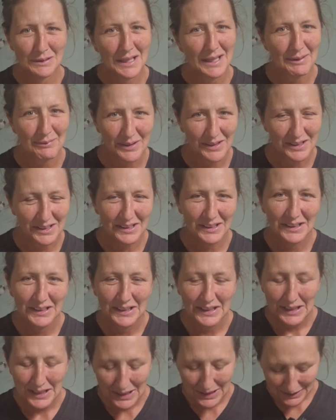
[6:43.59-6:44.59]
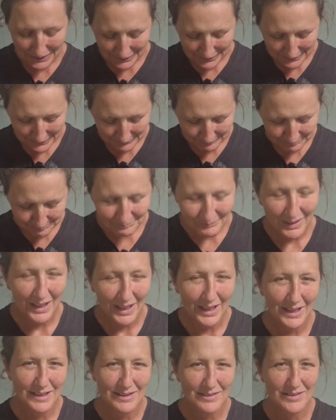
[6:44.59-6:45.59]
play with
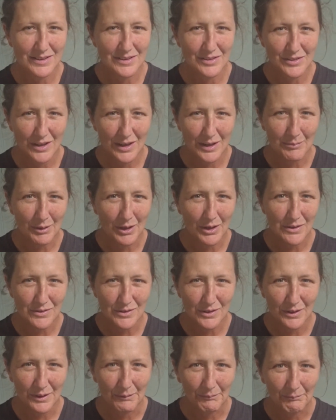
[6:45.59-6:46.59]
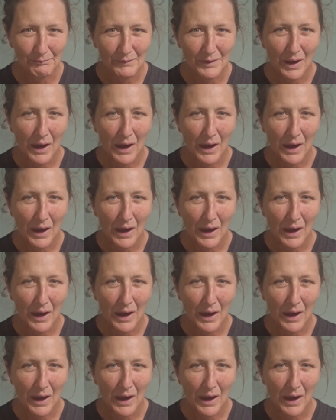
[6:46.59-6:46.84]
as time goes on.